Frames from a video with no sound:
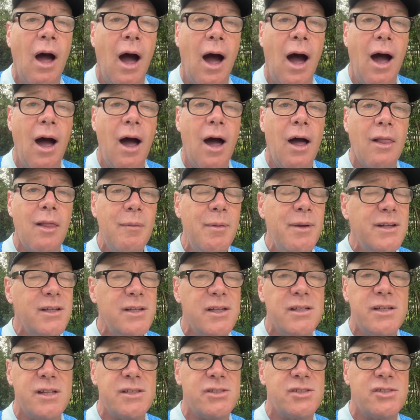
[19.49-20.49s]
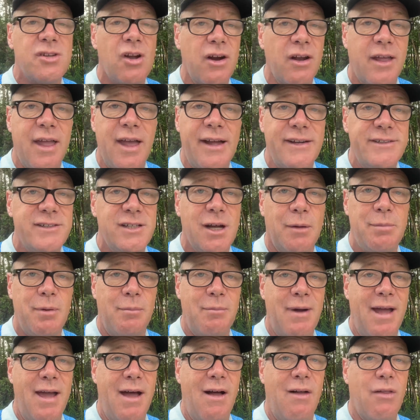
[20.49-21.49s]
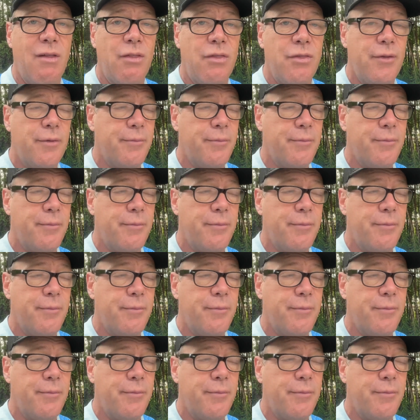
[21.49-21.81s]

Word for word: Let me just catch up on my health.